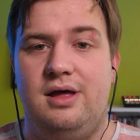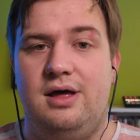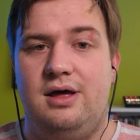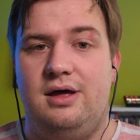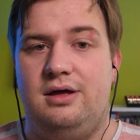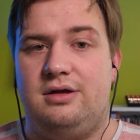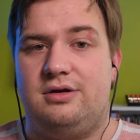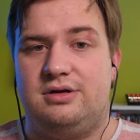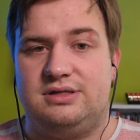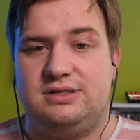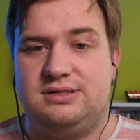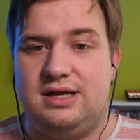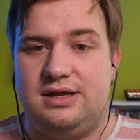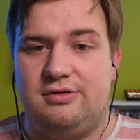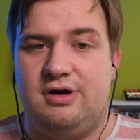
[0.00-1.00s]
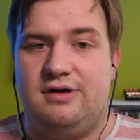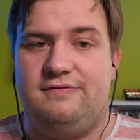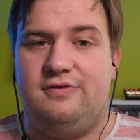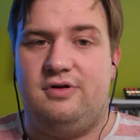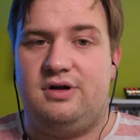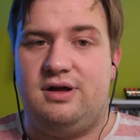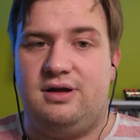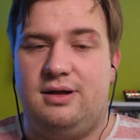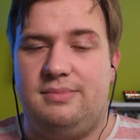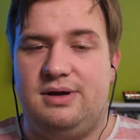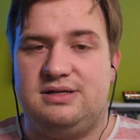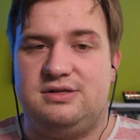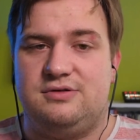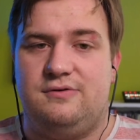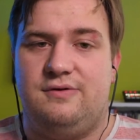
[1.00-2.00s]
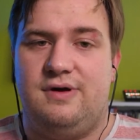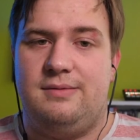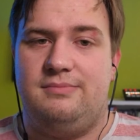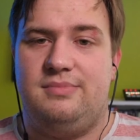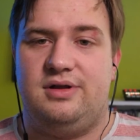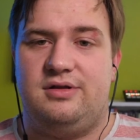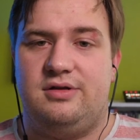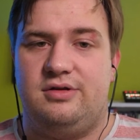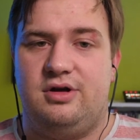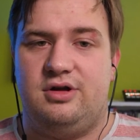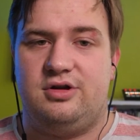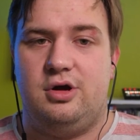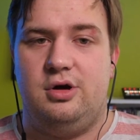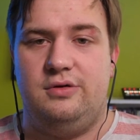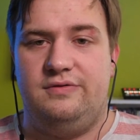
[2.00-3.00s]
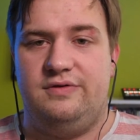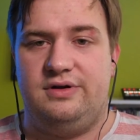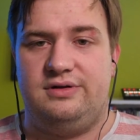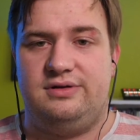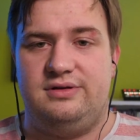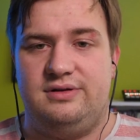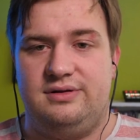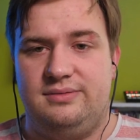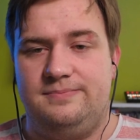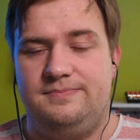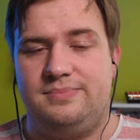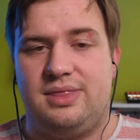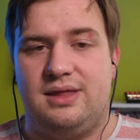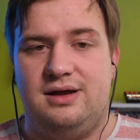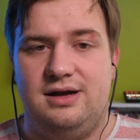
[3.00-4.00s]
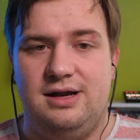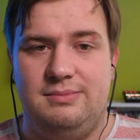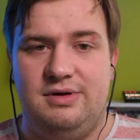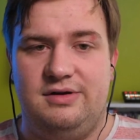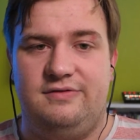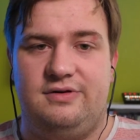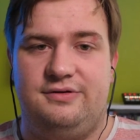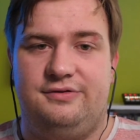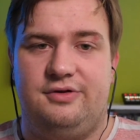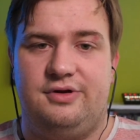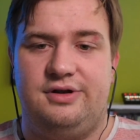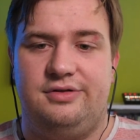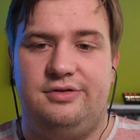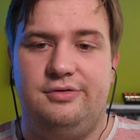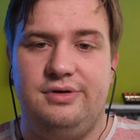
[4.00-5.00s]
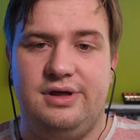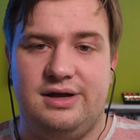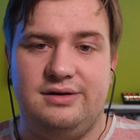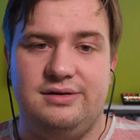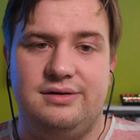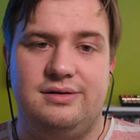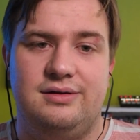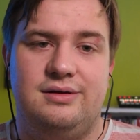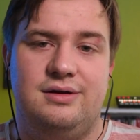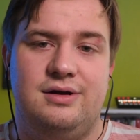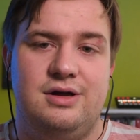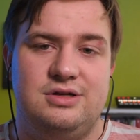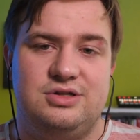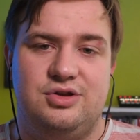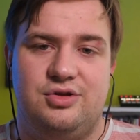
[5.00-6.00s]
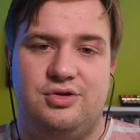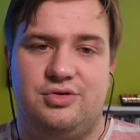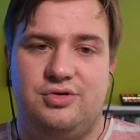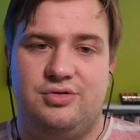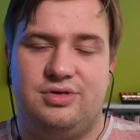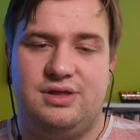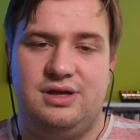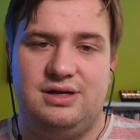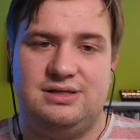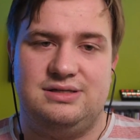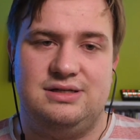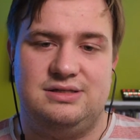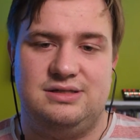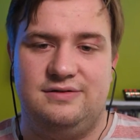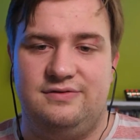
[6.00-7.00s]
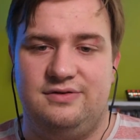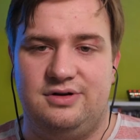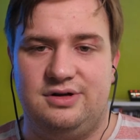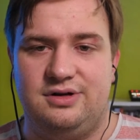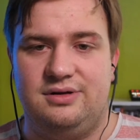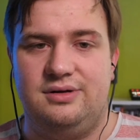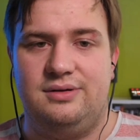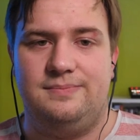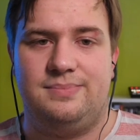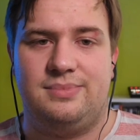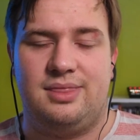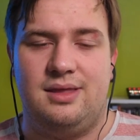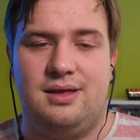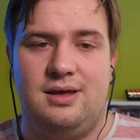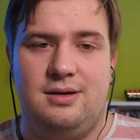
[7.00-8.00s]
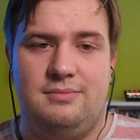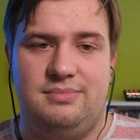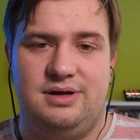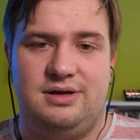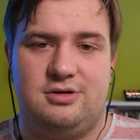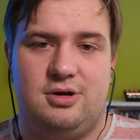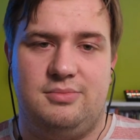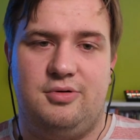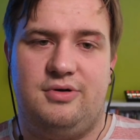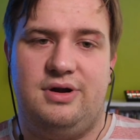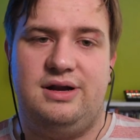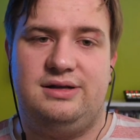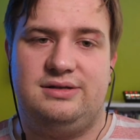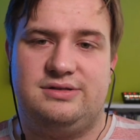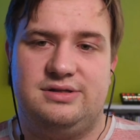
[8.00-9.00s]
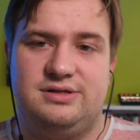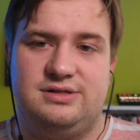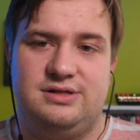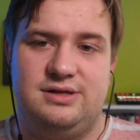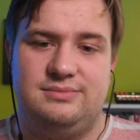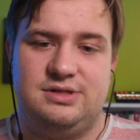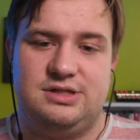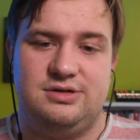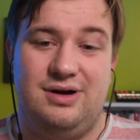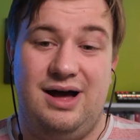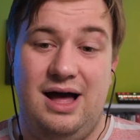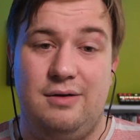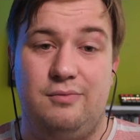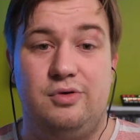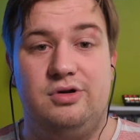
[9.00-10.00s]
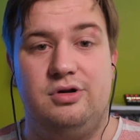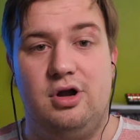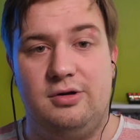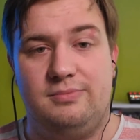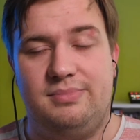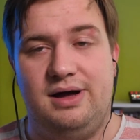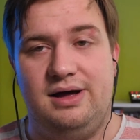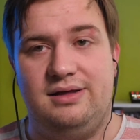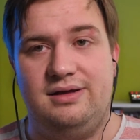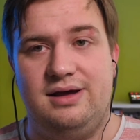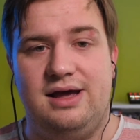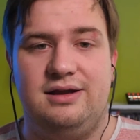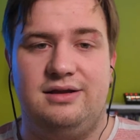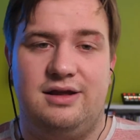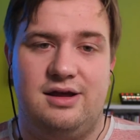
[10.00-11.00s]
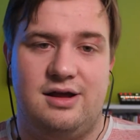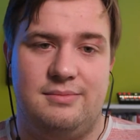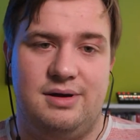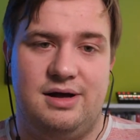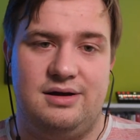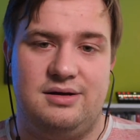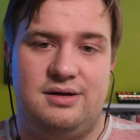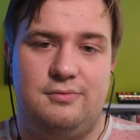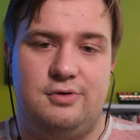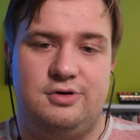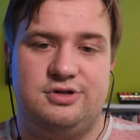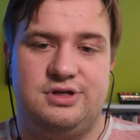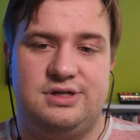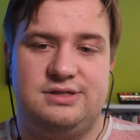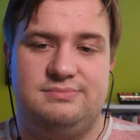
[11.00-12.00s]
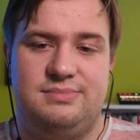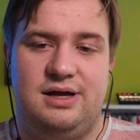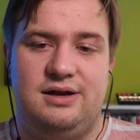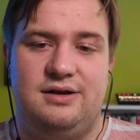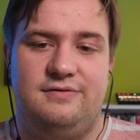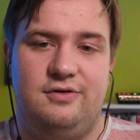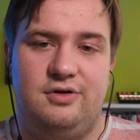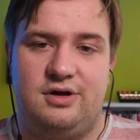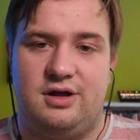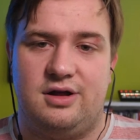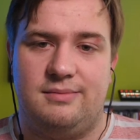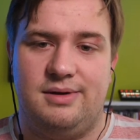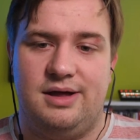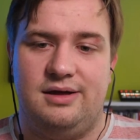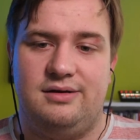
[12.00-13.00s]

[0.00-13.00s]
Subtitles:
because then you have 4GB of RAM, but you're not over the limit for 32 yet, so you don't need a 64-bit operating system. So I would not buy the 8GB, I would just buy the 4GB.